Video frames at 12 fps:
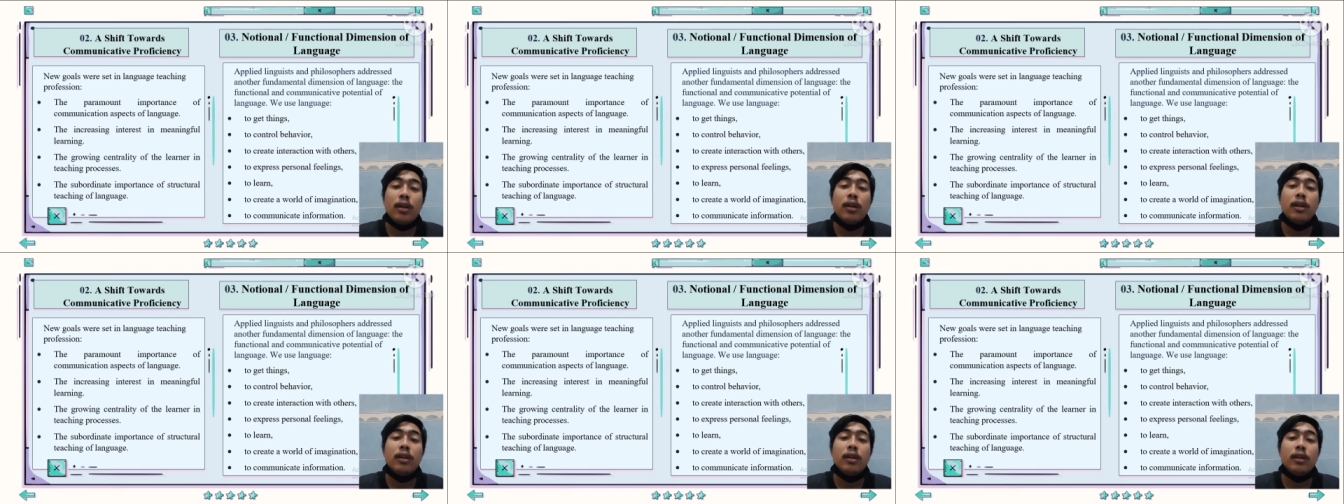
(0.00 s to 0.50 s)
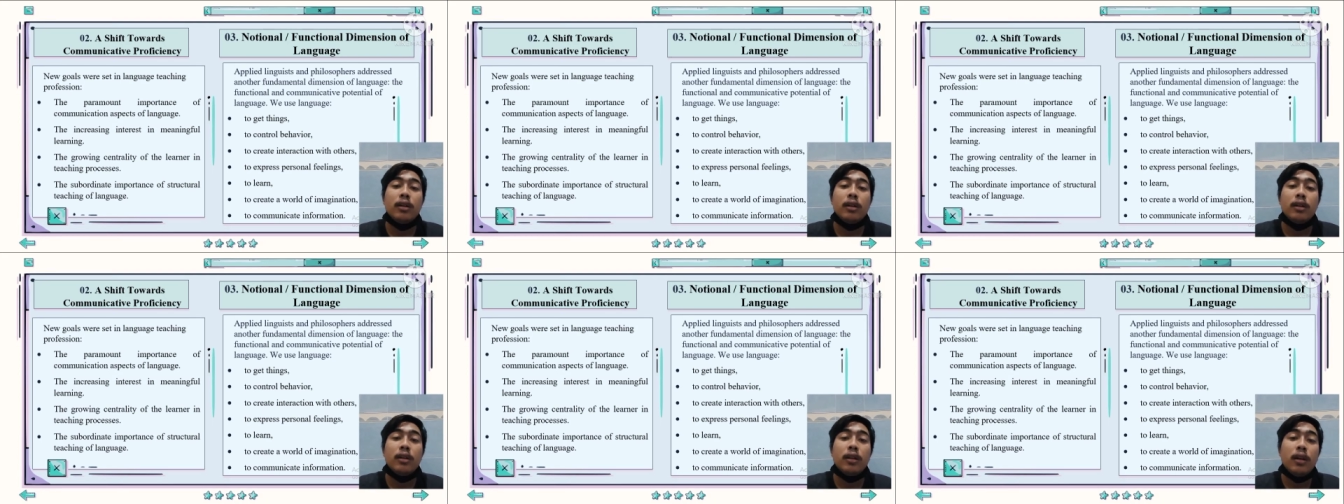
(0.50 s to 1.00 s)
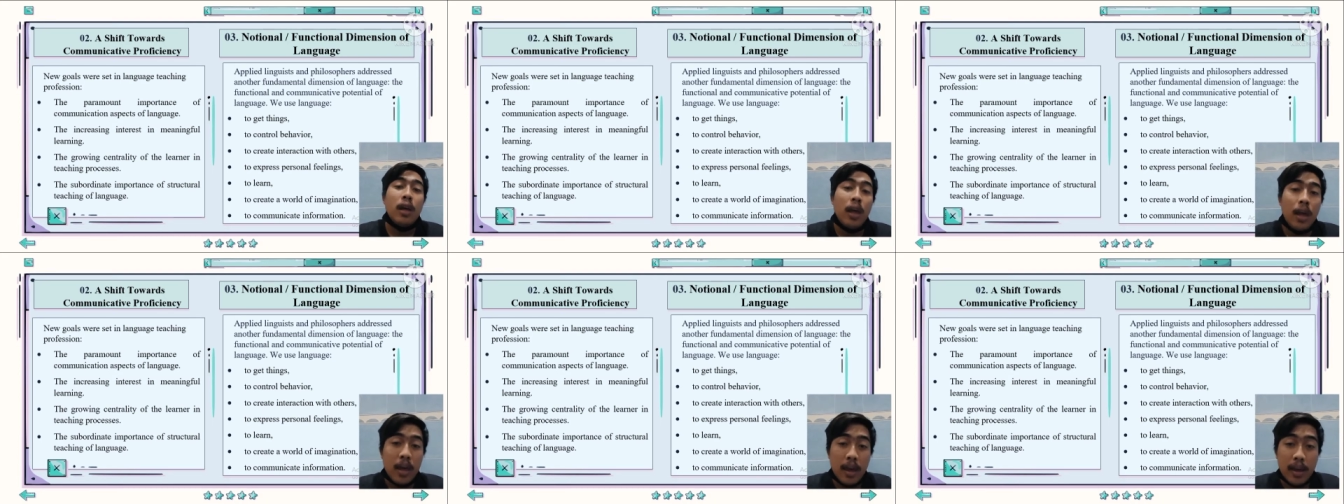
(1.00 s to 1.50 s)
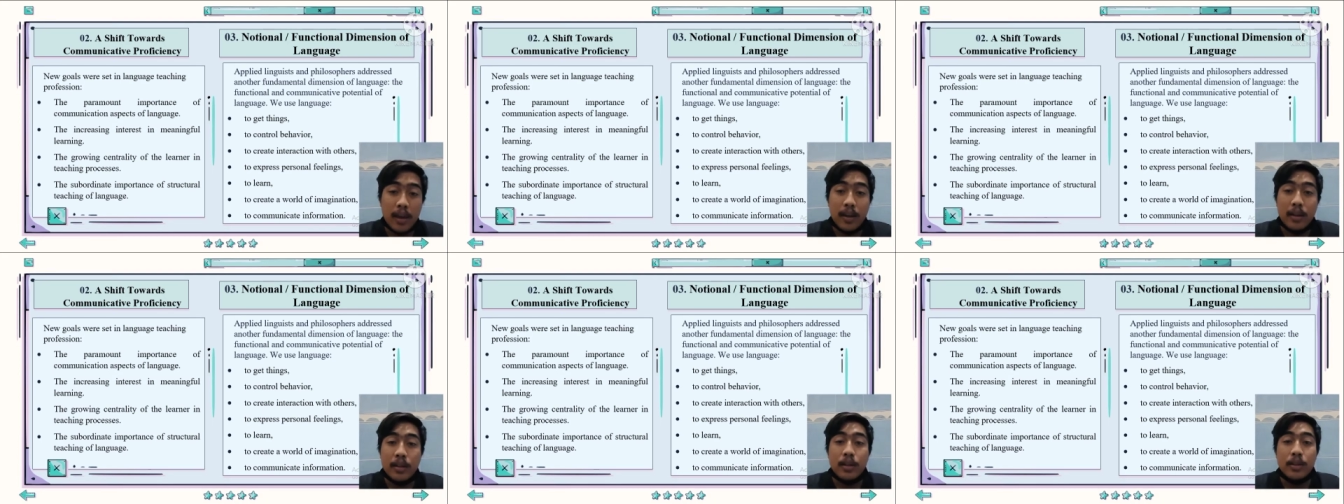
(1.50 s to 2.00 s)
the
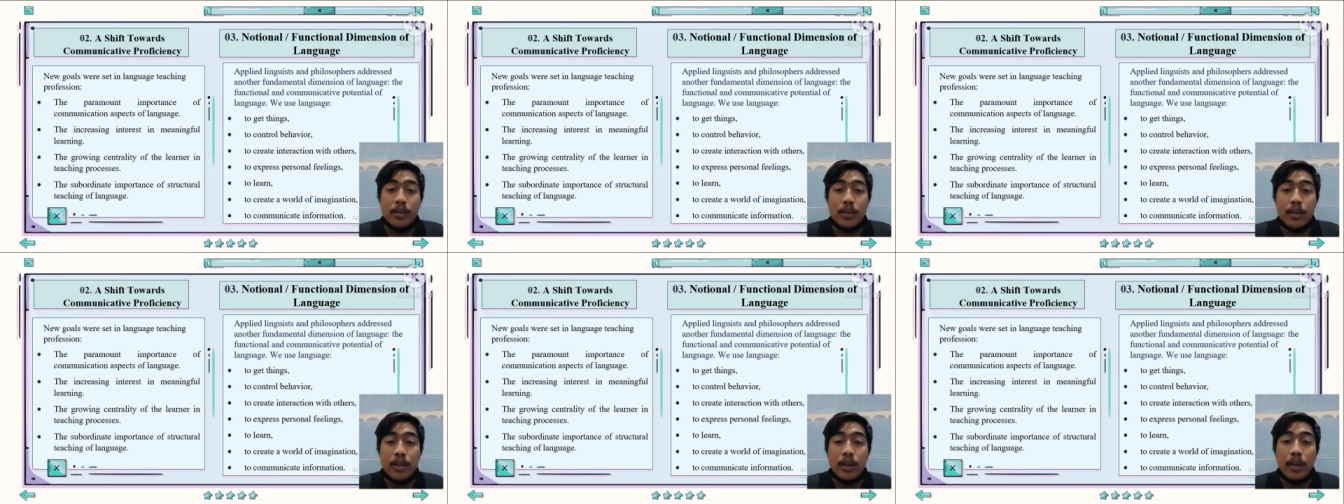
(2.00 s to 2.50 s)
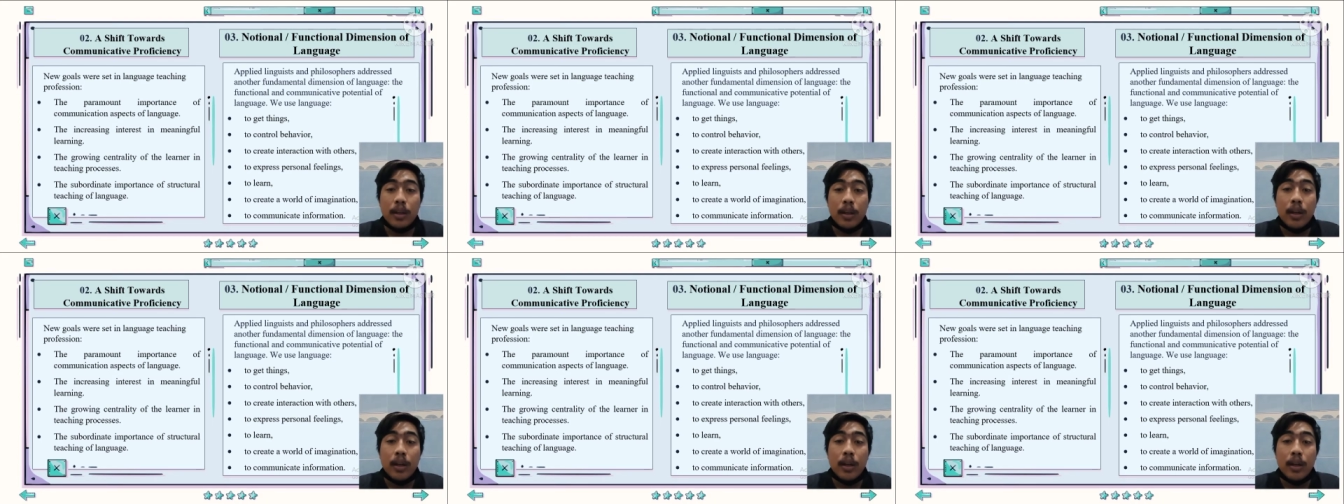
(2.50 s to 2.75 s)
increasing